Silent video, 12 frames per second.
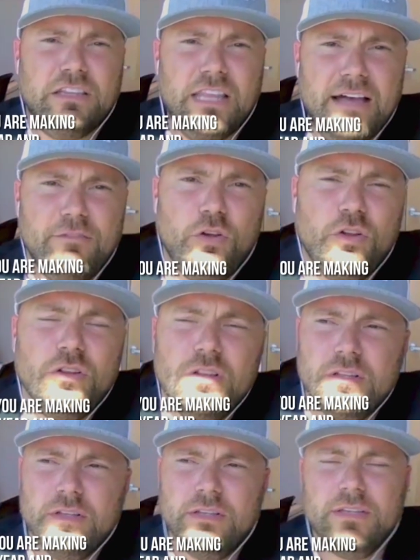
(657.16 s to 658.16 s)
Seventh
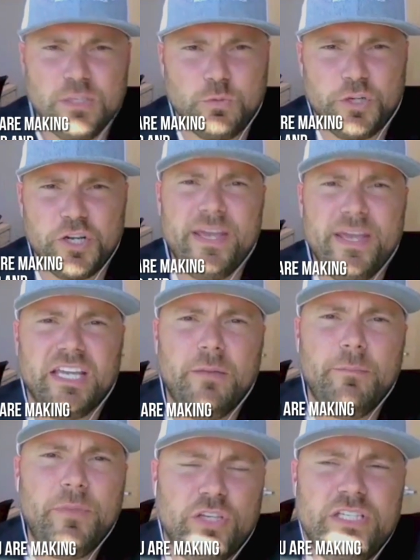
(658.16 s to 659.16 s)
level is where you're
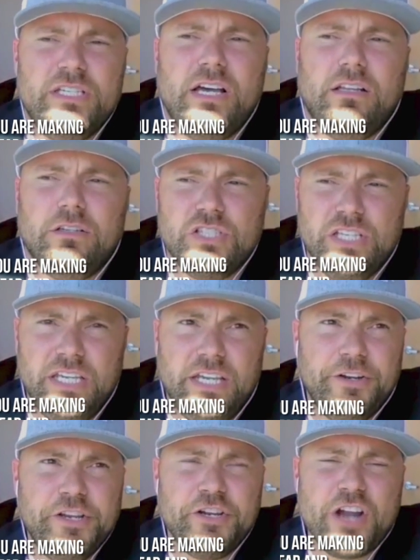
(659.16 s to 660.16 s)
making $1 million
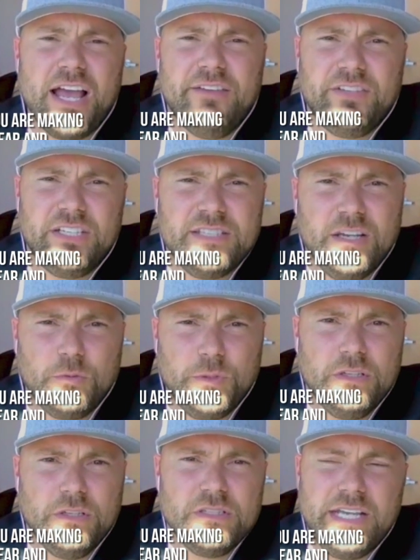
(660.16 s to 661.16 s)
a year and you're not having to
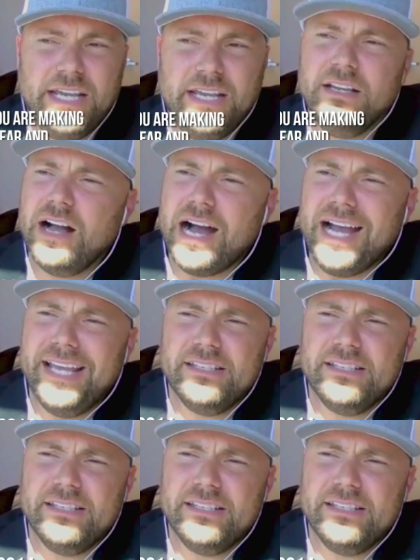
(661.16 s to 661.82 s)
sell real estate.